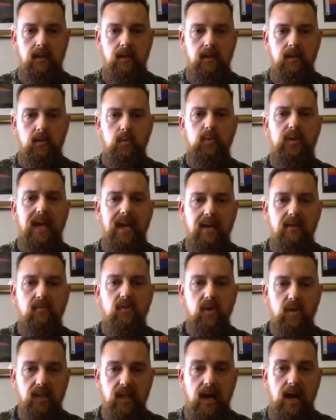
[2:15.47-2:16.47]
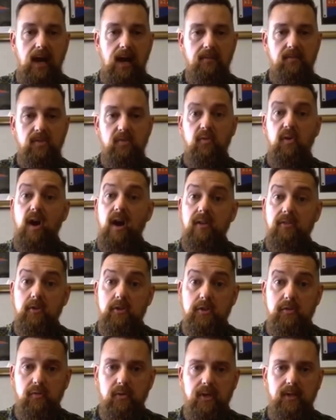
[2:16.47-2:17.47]
who gave their lives for
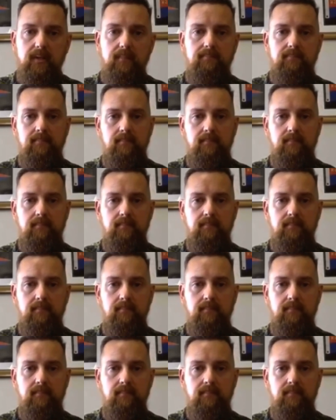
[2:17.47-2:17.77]
others' freedom,